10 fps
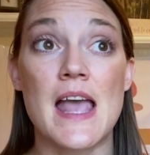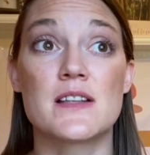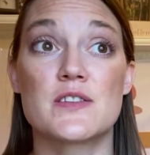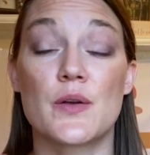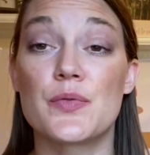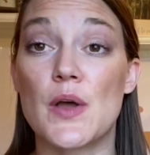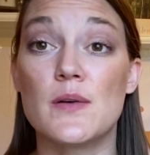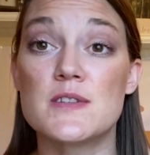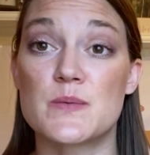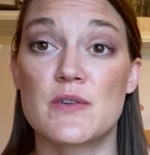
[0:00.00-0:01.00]
And so
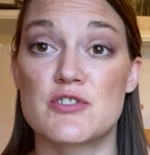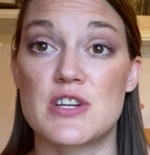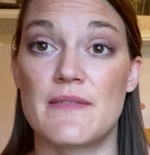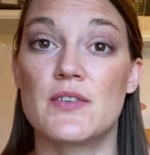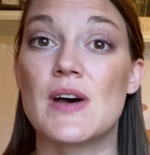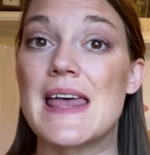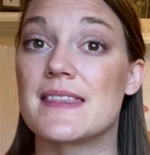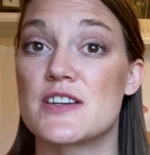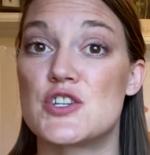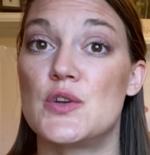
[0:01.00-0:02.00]
those won't shuffle
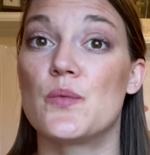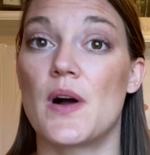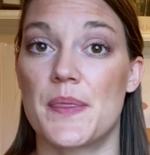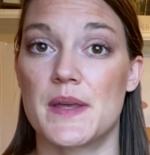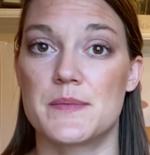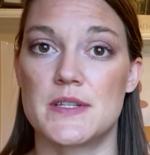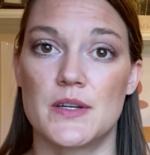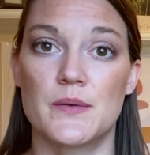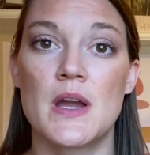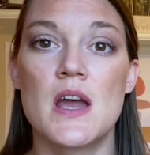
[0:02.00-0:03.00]
unless you want them
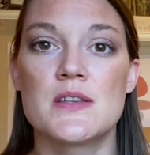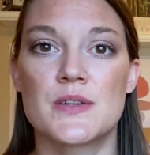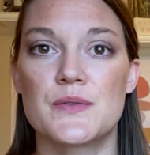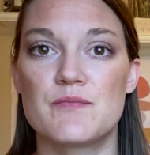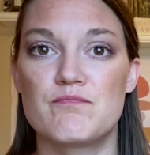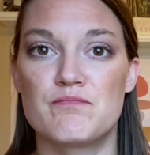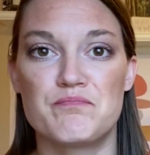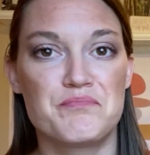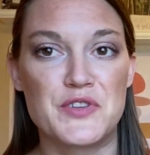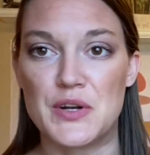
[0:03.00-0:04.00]
to. So
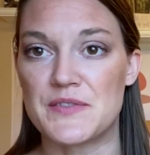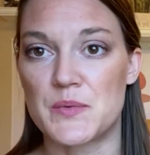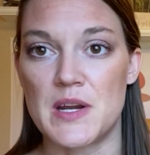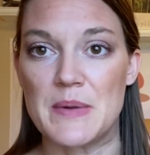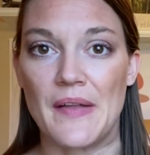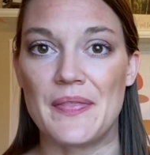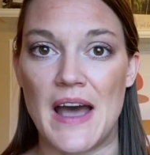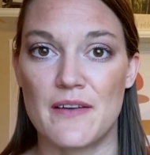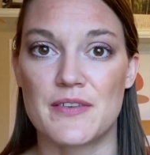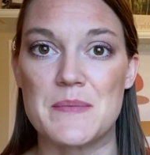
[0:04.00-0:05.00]
you don't have to worry about
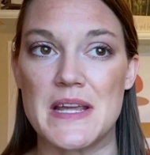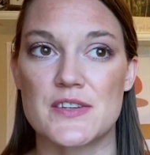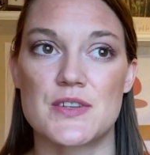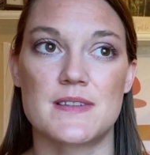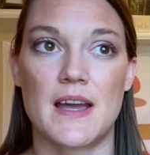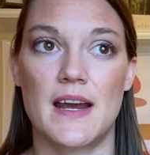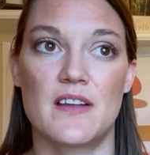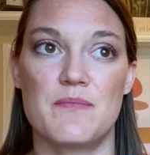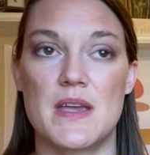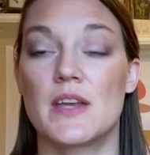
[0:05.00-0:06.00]
that. For me, it's just kind
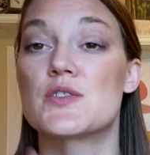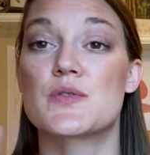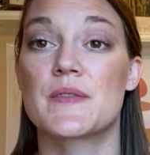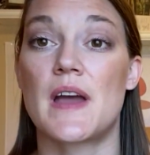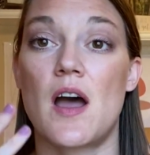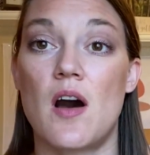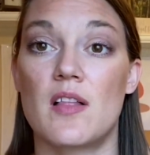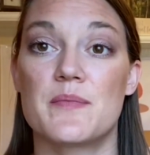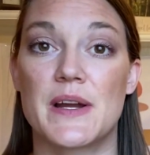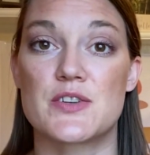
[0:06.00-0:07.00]
of making sure that
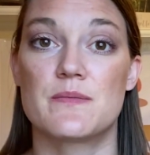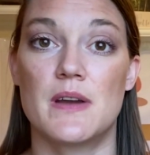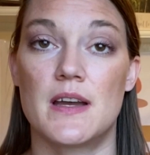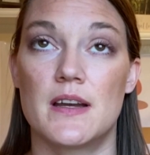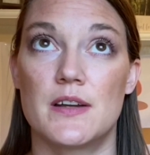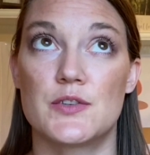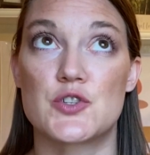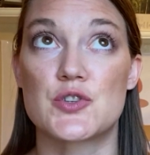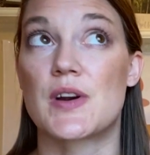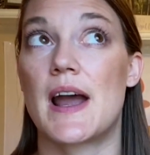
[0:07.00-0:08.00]
all of my
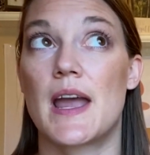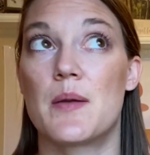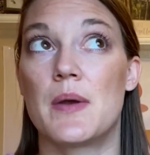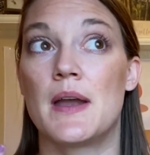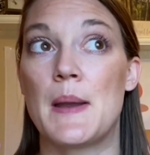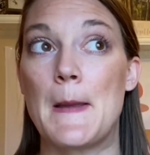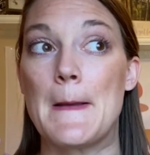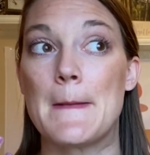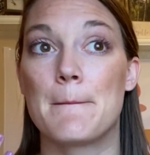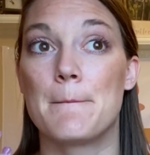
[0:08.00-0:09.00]
tribe
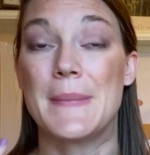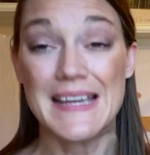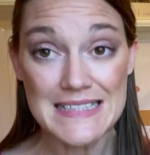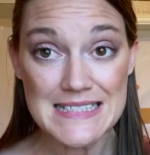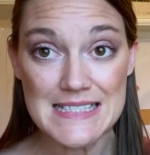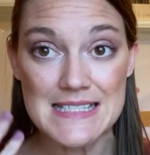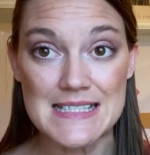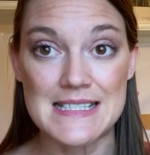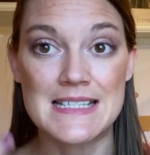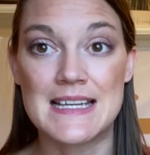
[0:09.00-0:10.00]

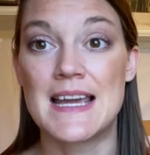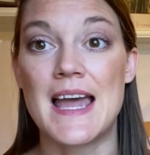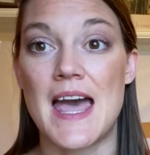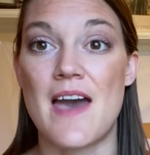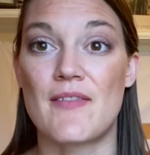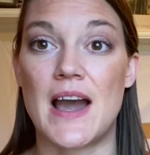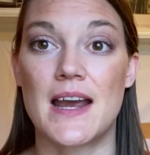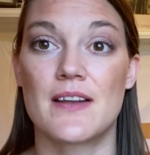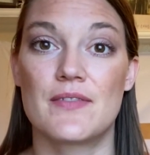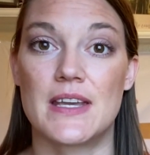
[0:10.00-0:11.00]
pins have
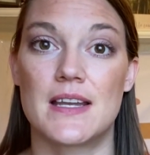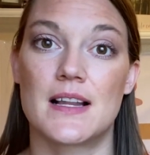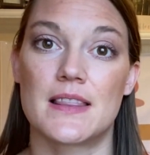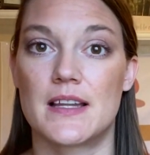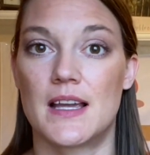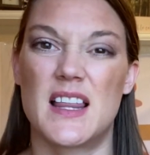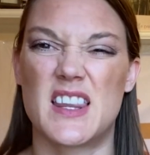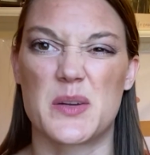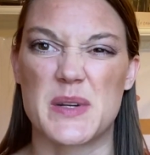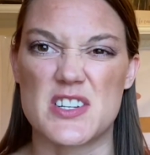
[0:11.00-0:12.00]
kind of getting a
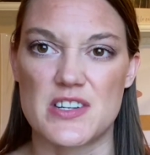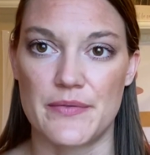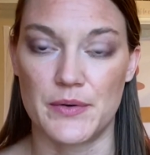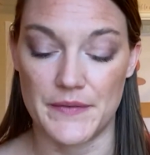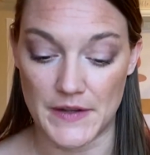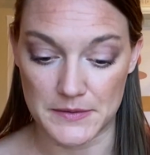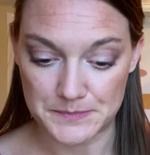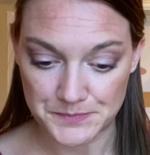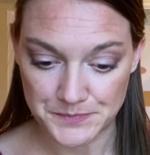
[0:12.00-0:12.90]
little bit of shuffle in there.